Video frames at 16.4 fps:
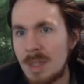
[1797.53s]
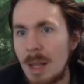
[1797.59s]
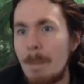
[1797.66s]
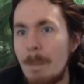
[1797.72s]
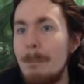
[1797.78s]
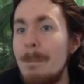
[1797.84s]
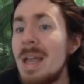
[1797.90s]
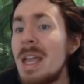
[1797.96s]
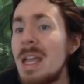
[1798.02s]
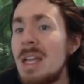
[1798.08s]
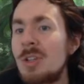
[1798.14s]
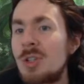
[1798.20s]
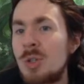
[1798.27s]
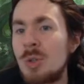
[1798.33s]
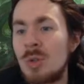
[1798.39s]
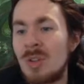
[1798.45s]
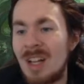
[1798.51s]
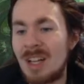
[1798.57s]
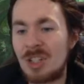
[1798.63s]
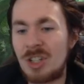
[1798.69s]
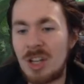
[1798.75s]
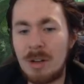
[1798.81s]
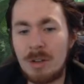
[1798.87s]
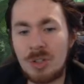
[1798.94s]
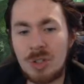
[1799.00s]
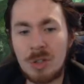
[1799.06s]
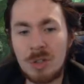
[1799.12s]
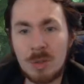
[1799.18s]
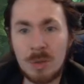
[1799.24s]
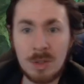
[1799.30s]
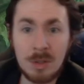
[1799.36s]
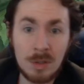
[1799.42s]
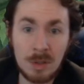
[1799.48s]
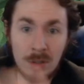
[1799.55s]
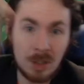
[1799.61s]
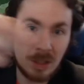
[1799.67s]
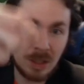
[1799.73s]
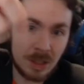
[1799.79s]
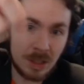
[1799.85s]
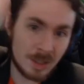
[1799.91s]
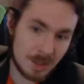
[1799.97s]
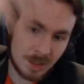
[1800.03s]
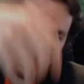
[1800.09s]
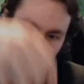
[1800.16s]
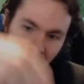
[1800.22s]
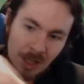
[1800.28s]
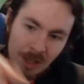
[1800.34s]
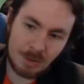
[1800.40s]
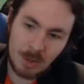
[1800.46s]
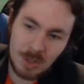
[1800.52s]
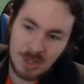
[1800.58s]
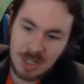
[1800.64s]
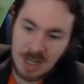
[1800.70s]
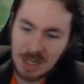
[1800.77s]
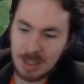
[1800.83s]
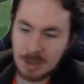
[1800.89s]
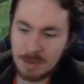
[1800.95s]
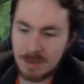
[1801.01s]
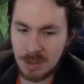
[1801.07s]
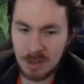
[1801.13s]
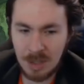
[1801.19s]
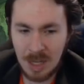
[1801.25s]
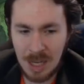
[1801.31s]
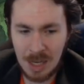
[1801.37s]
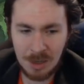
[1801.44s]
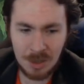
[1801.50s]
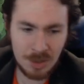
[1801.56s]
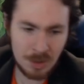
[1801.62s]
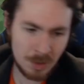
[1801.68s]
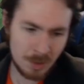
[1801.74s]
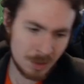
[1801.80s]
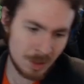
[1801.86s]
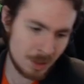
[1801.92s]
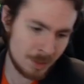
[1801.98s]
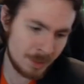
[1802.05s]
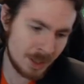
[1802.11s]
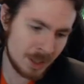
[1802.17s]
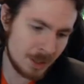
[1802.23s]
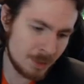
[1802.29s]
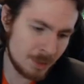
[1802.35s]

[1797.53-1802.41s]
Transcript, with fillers: Mage duel. I challenge you to a duel, uh, and I throw a snake on the field. How did you do that? Oh my god,